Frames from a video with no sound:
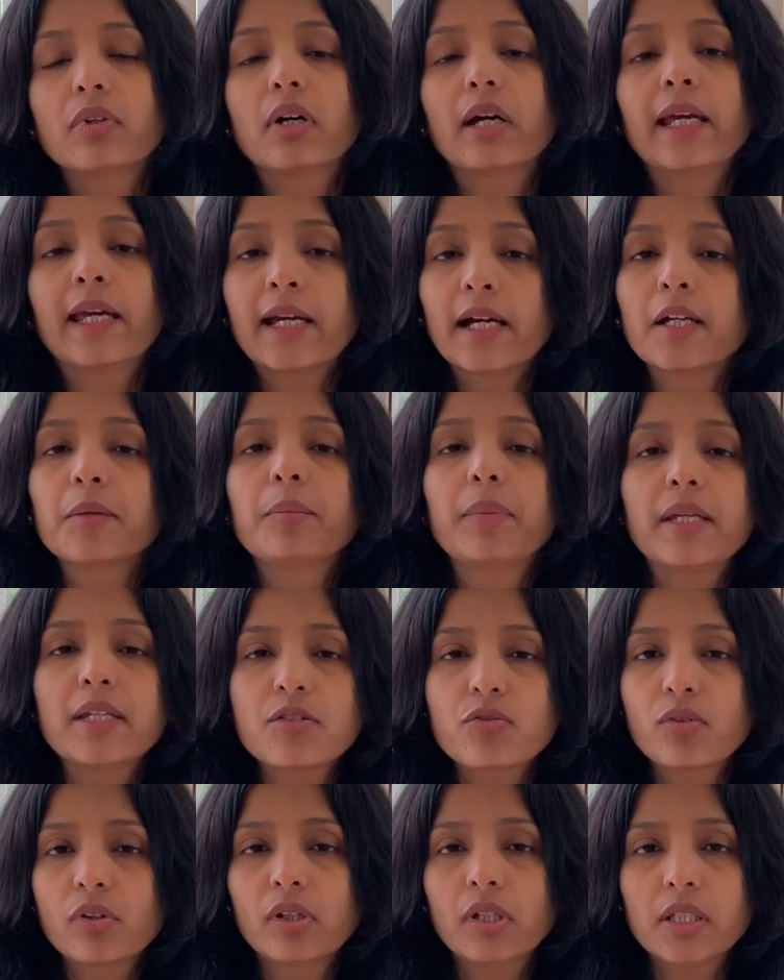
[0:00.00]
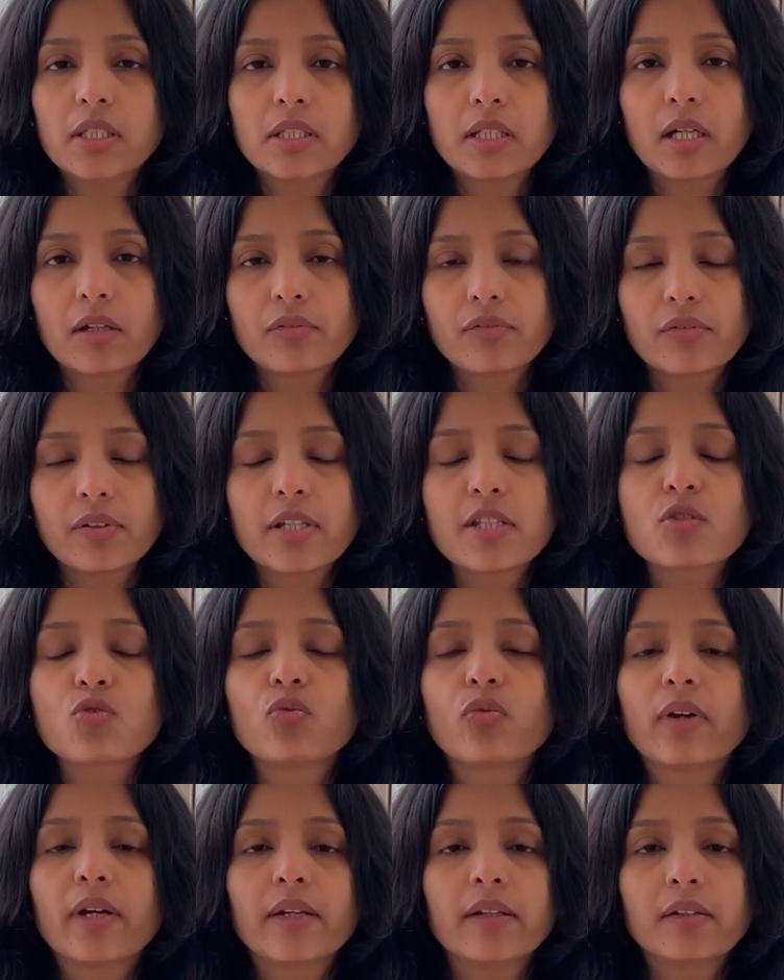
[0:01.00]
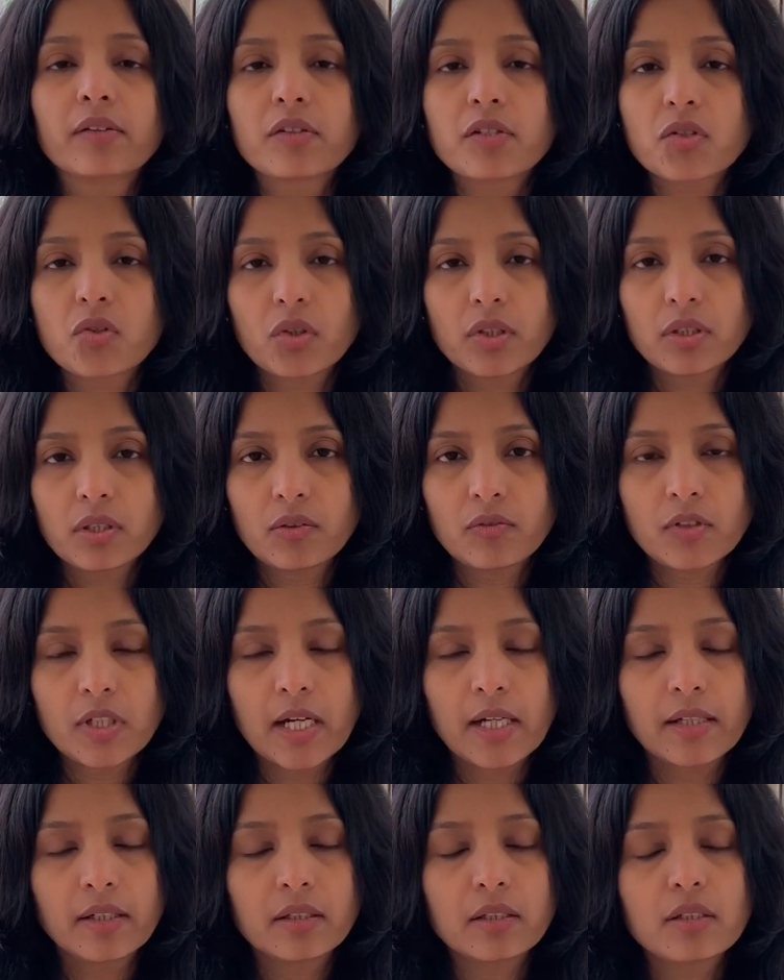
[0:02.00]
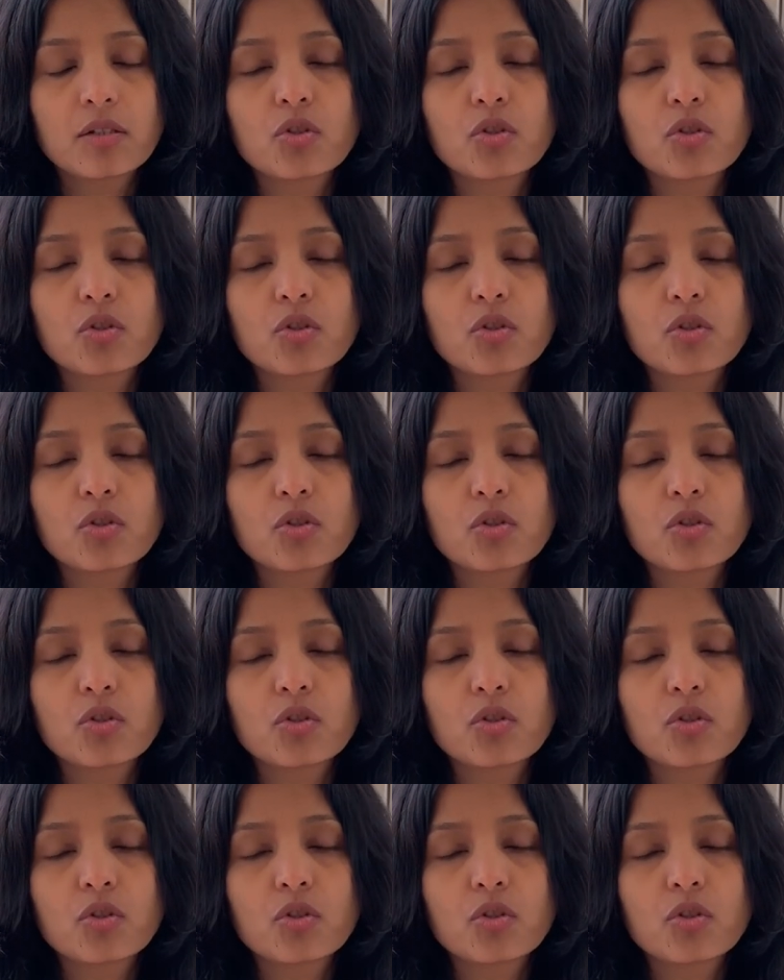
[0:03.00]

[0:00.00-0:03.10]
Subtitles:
AIP is really tough. It's a very restrictive diet.